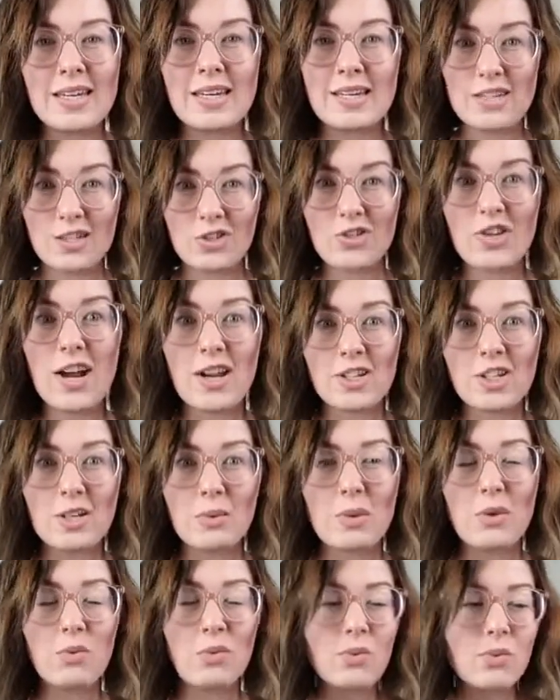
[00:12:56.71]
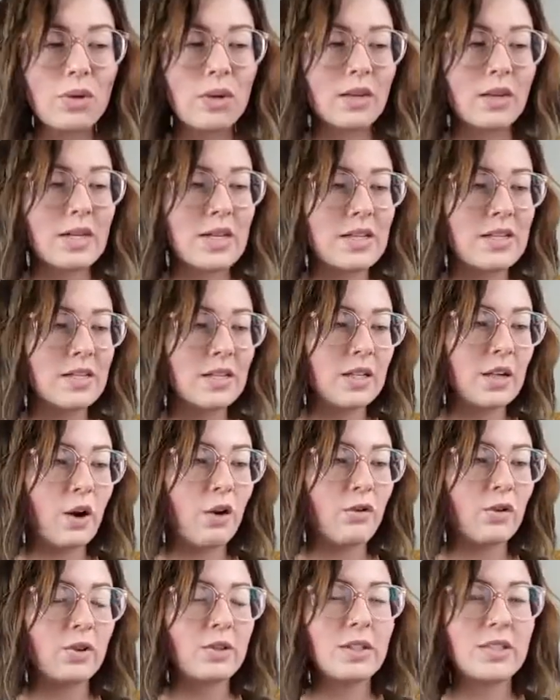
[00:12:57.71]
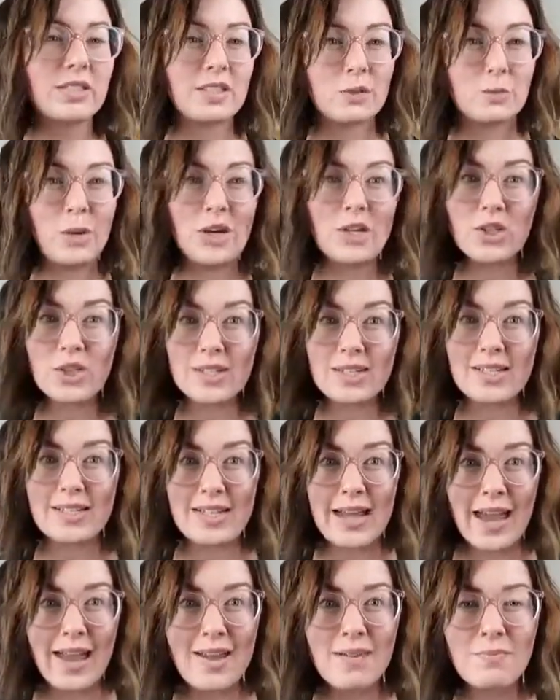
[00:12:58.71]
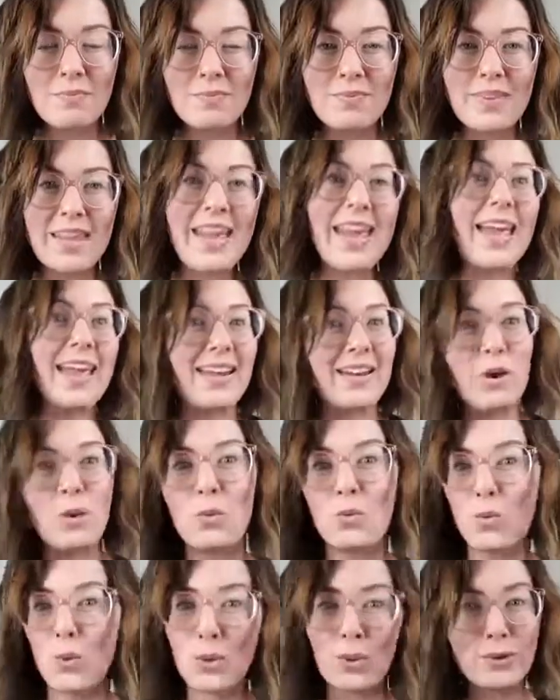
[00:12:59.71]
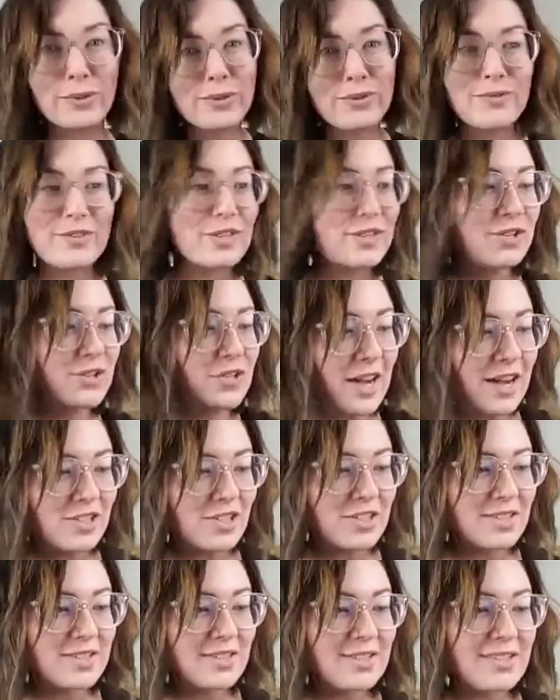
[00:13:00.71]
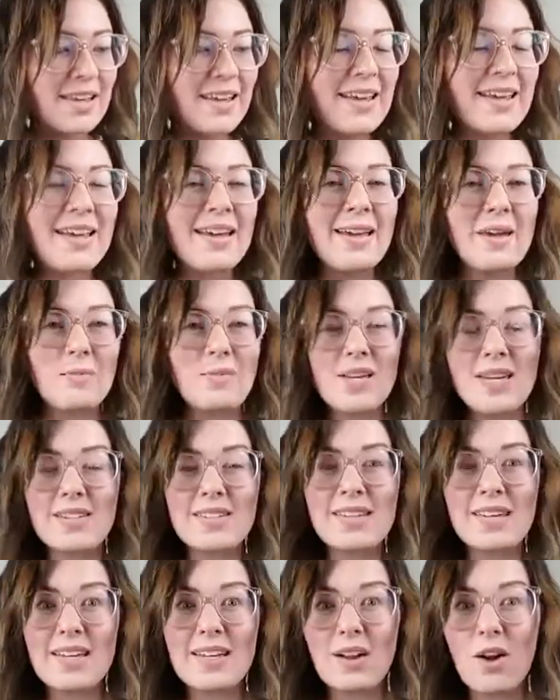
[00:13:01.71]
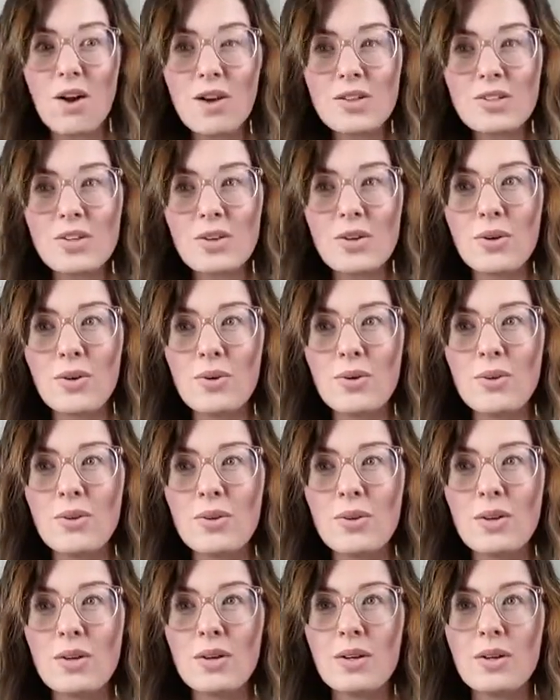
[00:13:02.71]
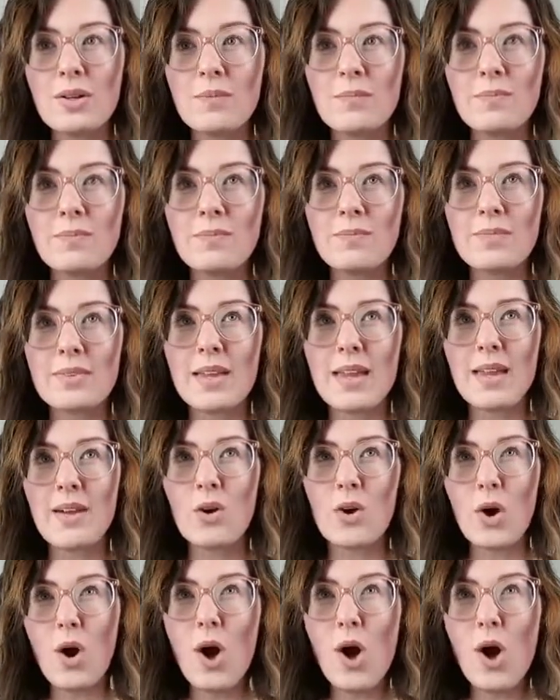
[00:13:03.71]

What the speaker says: distraction can be really easily overlooked, especially today in a world of distractions, because it can also, or